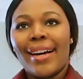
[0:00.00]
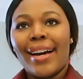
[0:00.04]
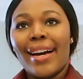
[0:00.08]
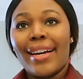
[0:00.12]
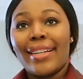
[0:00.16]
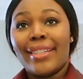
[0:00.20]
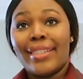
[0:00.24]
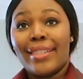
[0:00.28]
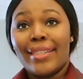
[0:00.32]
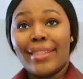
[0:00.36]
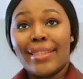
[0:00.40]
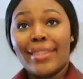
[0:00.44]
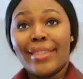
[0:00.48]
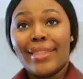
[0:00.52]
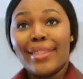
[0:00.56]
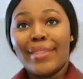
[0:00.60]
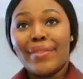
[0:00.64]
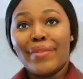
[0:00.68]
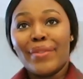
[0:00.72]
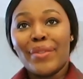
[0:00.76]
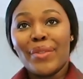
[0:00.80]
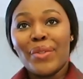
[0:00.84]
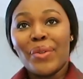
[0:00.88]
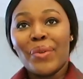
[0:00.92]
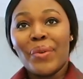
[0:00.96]
I just
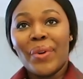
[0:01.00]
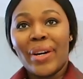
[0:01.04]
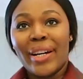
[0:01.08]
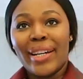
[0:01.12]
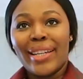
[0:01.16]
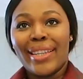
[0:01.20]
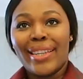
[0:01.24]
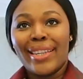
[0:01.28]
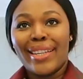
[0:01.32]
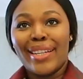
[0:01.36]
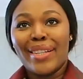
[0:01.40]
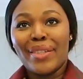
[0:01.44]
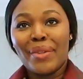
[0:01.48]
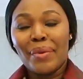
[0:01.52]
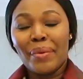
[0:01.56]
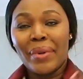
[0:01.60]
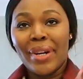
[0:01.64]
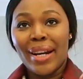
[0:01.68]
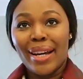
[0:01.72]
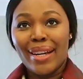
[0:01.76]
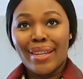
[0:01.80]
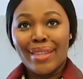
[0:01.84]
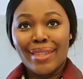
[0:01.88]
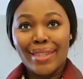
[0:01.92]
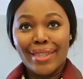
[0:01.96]
love to try things when
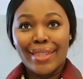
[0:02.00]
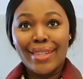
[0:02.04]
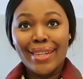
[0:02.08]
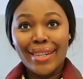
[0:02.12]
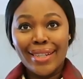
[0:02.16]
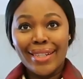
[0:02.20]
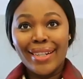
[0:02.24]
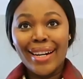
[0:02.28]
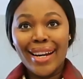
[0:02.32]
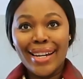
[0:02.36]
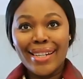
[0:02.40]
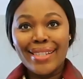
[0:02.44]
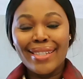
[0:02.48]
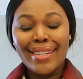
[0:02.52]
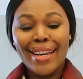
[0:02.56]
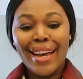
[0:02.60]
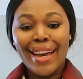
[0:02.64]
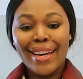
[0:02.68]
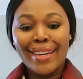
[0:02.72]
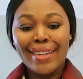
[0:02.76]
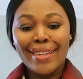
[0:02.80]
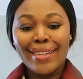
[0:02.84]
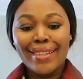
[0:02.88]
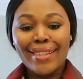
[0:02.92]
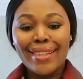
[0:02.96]
I see a nice
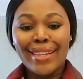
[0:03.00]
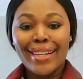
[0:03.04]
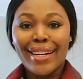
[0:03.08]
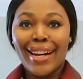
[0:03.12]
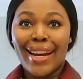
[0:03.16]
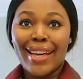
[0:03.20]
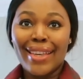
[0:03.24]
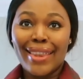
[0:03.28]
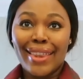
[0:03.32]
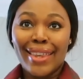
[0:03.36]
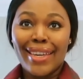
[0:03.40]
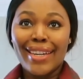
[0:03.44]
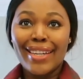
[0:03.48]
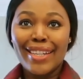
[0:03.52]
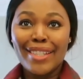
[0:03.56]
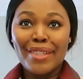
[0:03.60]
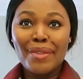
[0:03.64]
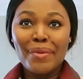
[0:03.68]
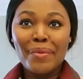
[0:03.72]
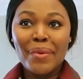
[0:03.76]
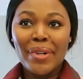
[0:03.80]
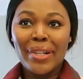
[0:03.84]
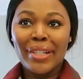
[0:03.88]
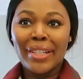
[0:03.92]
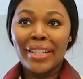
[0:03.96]
angle and I think
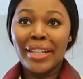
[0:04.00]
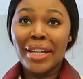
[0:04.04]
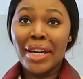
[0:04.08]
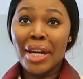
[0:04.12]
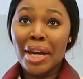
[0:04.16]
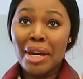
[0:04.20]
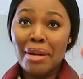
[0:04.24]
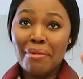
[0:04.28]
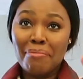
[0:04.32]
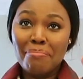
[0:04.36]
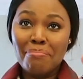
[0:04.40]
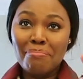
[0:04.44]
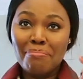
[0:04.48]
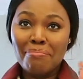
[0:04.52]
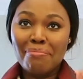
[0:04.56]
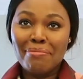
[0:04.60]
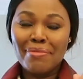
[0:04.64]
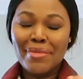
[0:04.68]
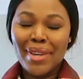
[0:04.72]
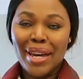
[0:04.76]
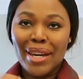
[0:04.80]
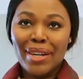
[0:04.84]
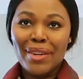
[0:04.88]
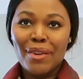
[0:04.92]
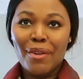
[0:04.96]
it's working
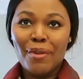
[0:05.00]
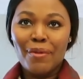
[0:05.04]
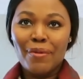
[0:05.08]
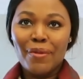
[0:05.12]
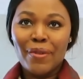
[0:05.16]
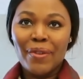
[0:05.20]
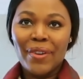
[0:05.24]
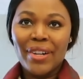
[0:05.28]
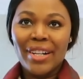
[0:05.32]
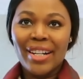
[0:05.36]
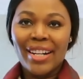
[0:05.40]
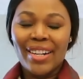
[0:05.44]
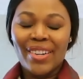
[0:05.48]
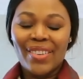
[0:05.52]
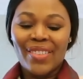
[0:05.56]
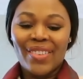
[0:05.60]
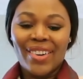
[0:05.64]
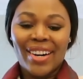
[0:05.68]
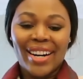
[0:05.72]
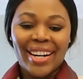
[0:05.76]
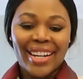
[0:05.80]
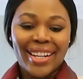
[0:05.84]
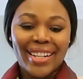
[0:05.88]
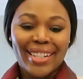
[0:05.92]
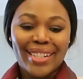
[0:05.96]
I go for it and
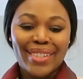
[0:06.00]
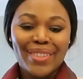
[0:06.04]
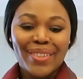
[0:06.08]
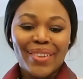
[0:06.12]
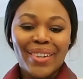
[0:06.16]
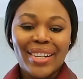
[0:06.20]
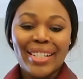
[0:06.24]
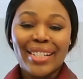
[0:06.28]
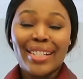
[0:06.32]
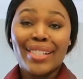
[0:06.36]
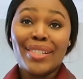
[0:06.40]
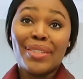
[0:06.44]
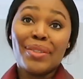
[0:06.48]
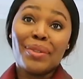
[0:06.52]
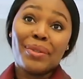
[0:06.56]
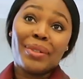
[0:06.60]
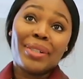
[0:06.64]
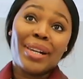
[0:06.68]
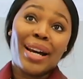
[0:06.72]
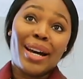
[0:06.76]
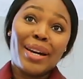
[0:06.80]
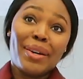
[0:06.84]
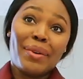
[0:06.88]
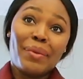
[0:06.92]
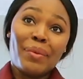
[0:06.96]
try it. So I just
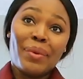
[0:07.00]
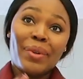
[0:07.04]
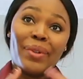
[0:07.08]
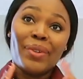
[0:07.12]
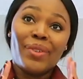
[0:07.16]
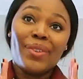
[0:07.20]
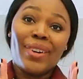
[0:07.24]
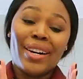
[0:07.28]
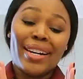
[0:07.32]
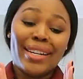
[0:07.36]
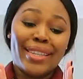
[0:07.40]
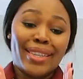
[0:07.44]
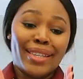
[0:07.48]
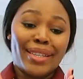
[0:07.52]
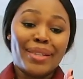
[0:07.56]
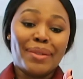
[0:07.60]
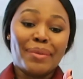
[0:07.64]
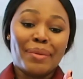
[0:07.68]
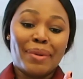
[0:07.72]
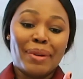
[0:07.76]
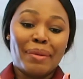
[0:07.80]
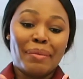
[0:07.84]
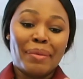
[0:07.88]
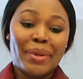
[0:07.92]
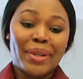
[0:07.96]
thought I would try this
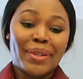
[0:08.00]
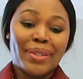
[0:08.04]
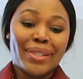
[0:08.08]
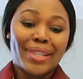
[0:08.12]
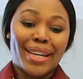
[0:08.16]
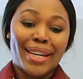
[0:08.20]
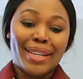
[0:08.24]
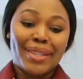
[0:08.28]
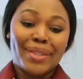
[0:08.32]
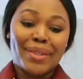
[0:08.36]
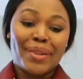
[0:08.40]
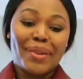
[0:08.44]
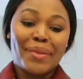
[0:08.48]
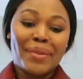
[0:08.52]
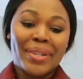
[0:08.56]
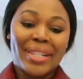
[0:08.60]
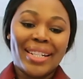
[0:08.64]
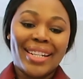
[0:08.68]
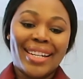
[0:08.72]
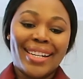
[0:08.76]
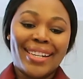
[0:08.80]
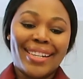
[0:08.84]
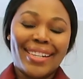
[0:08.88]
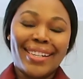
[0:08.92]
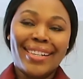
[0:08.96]
one because I saw it
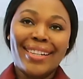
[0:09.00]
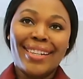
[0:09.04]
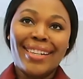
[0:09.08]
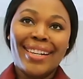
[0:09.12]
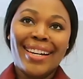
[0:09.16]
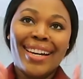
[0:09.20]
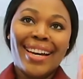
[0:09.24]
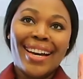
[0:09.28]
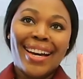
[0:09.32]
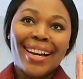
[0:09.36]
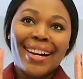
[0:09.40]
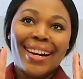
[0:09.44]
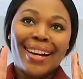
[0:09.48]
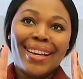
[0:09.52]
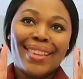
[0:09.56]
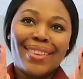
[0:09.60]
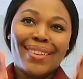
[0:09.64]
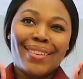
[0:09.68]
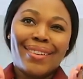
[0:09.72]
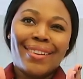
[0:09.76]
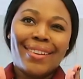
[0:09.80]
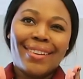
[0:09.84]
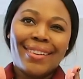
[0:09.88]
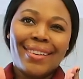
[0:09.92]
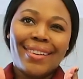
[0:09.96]
here and I
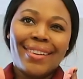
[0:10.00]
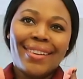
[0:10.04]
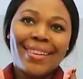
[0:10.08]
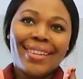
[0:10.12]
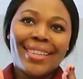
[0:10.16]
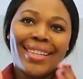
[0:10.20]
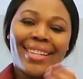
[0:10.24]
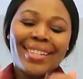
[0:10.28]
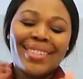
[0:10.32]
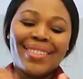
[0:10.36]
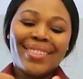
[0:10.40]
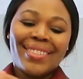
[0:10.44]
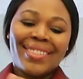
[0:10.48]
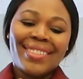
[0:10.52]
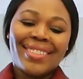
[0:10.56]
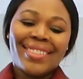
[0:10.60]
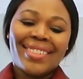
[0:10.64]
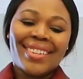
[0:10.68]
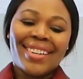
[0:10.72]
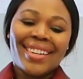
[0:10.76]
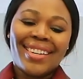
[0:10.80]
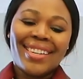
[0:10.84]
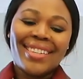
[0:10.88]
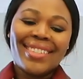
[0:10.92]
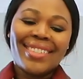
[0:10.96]
thought, ah, oh, that looks
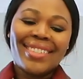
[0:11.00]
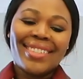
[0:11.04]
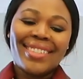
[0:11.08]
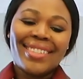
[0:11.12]
nice.